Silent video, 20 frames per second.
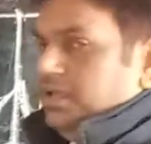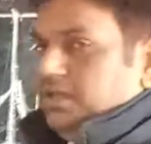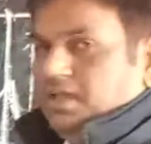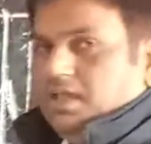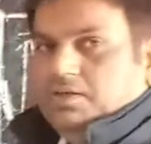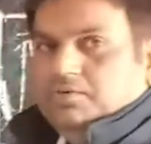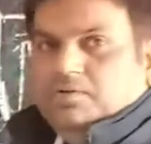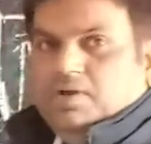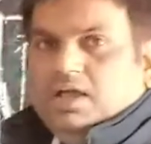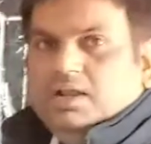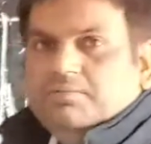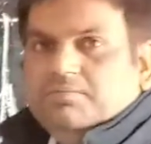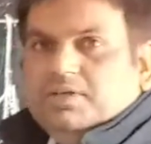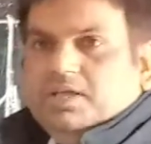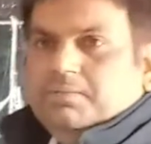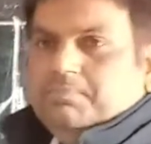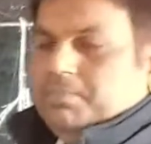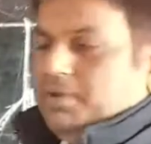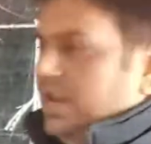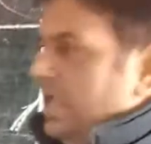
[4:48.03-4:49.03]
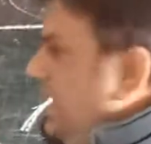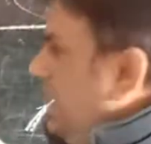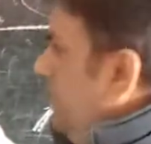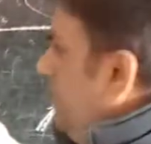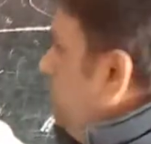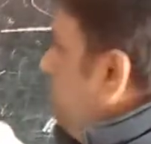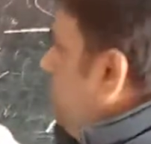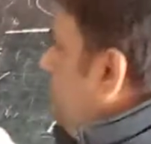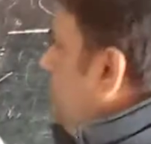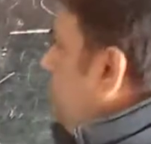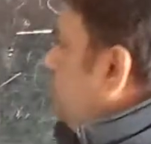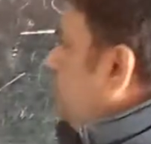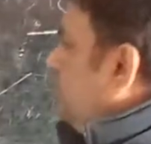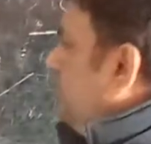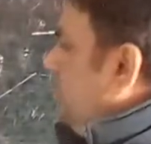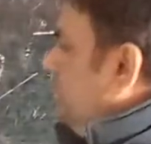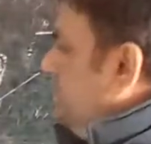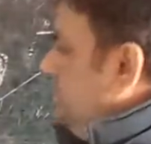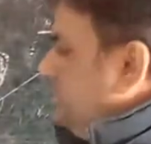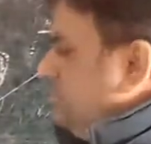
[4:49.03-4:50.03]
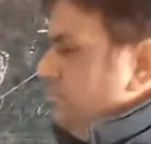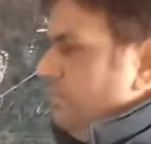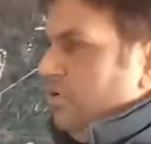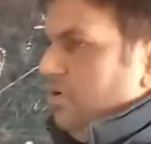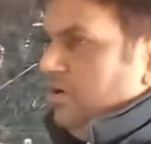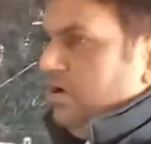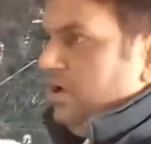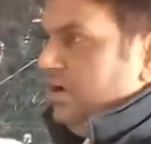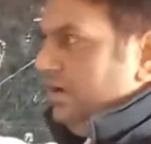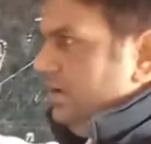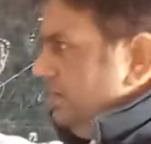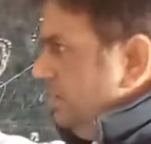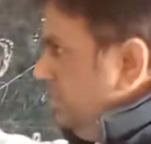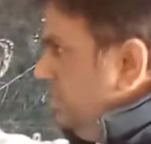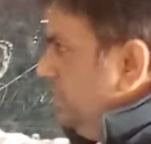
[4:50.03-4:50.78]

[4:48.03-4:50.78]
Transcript: When we apply a force on this wall,